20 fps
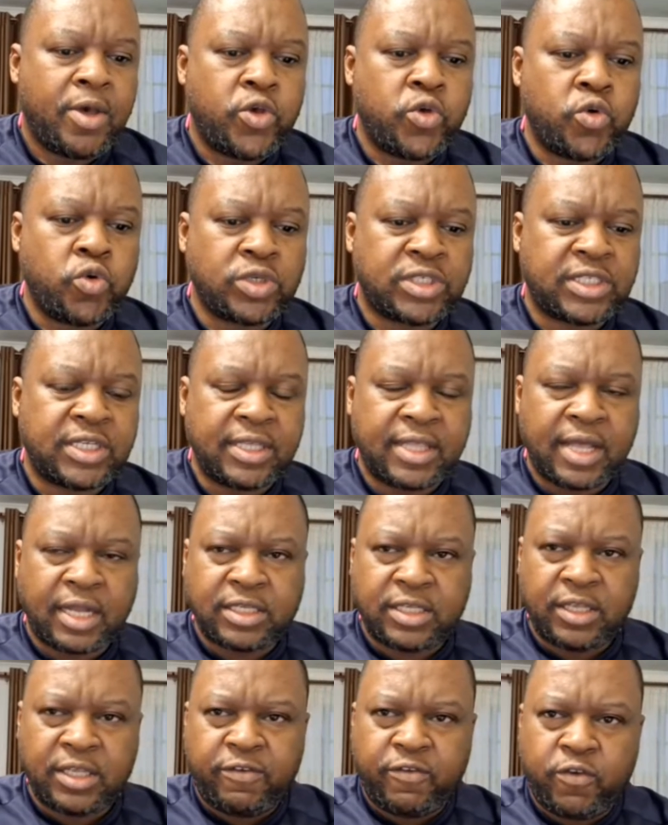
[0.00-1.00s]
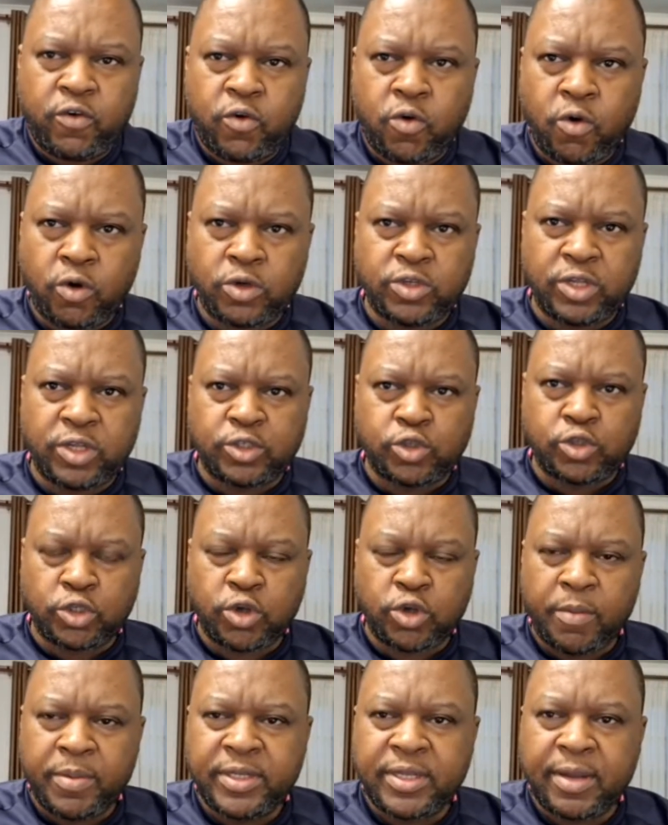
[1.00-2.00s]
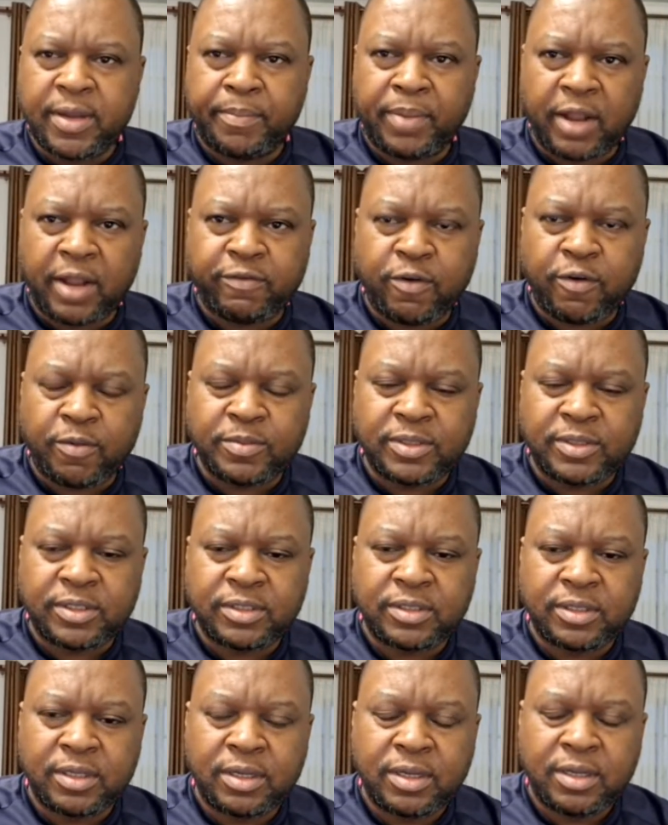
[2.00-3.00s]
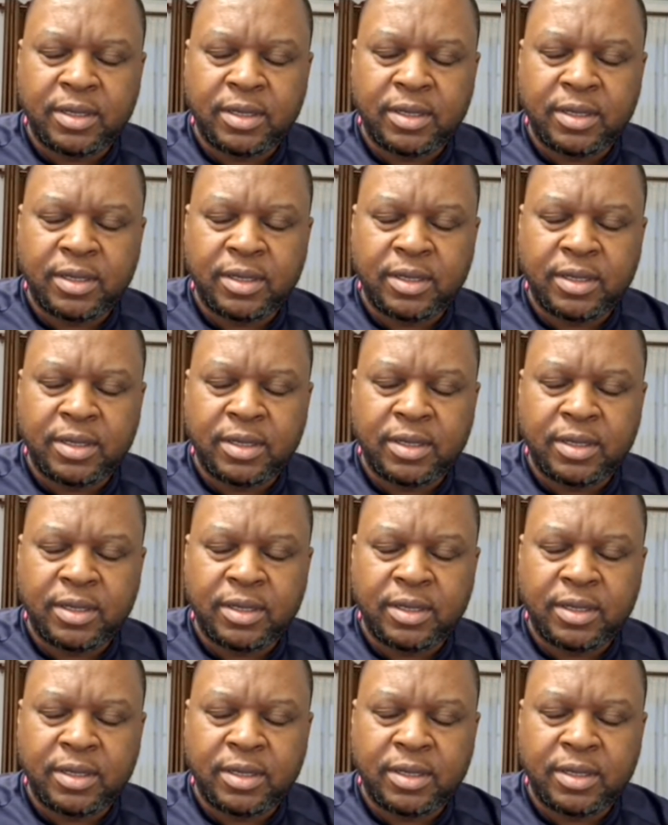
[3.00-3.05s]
You will see that if you go to your social media platforms,